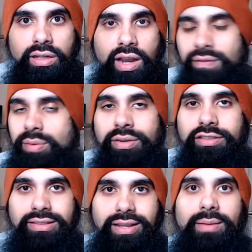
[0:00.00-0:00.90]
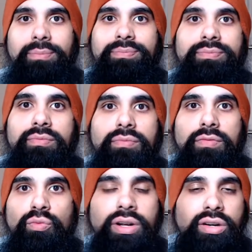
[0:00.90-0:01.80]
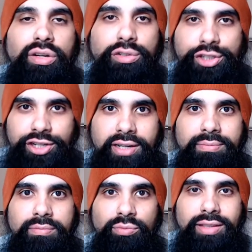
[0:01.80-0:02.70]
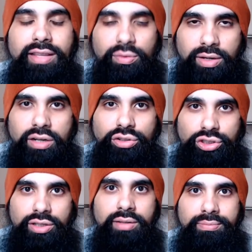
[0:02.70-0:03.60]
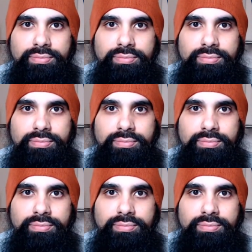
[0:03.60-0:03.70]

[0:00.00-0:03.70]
Everyone's dumb. We don't know shit. We think we know shit.